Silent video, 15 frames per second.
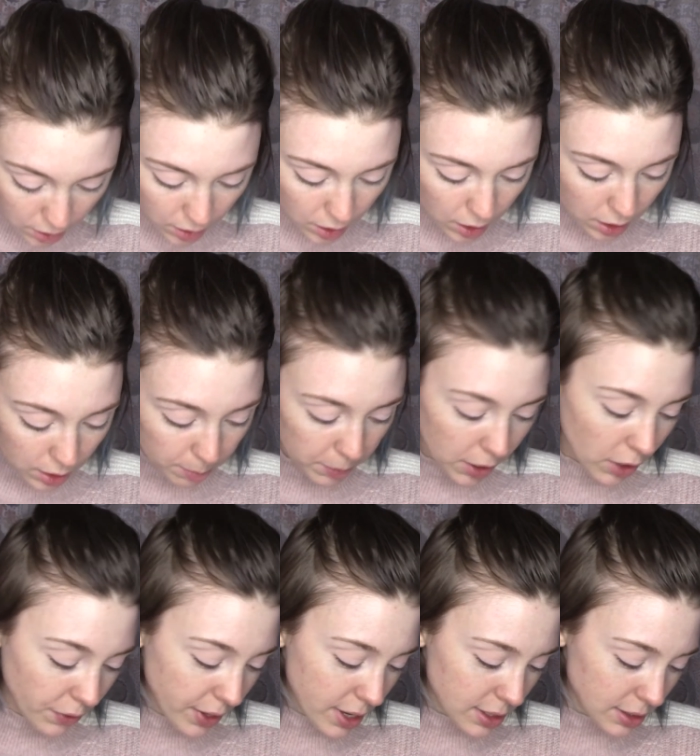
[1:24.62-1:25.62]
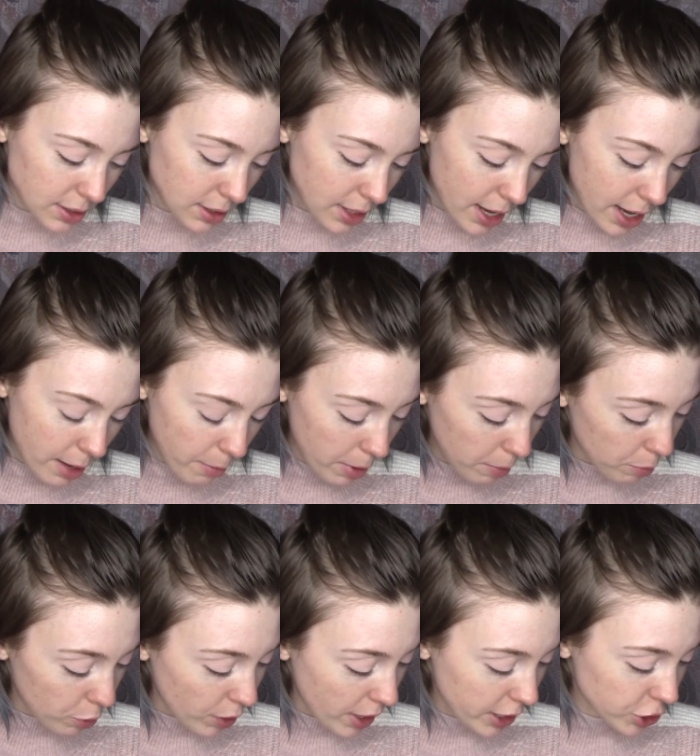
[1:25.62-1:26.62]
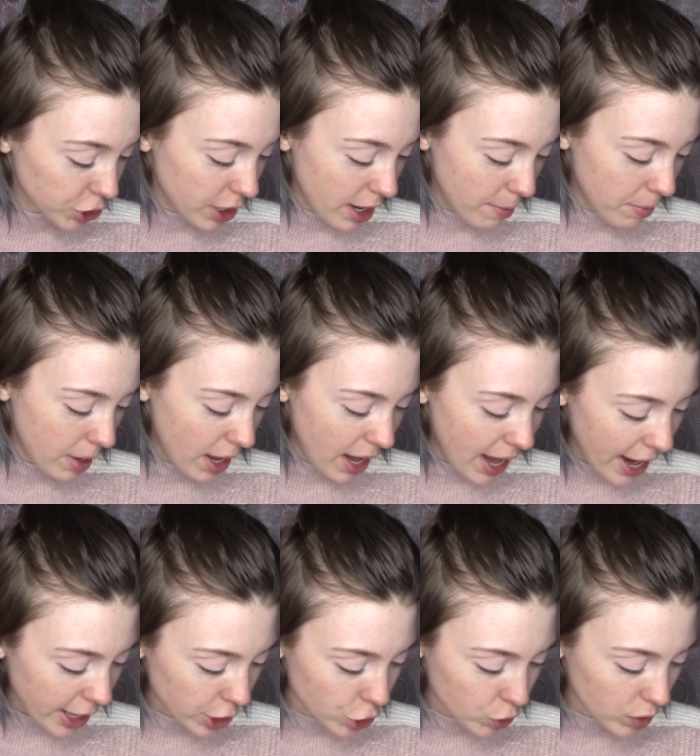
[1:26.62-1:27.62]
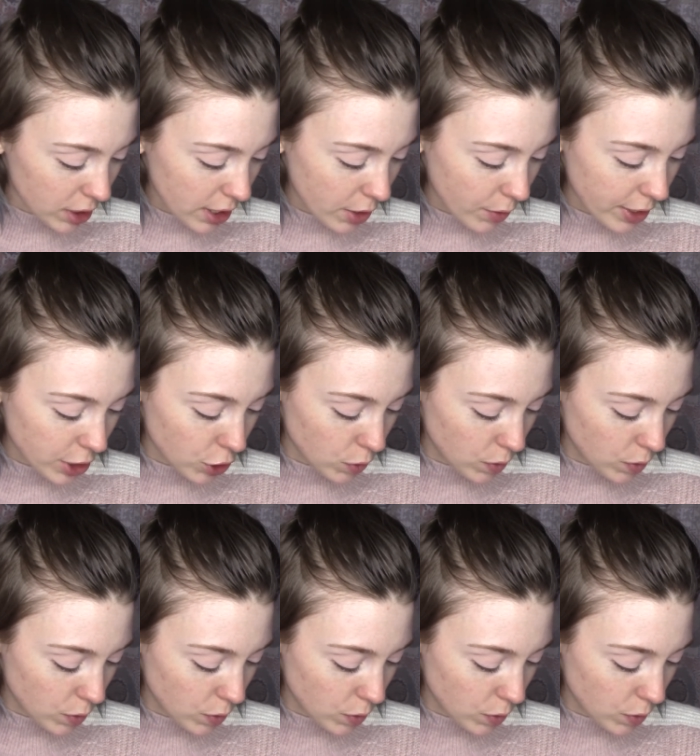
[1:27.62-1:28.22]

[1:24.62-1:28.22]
On that same brush, I'm actually going to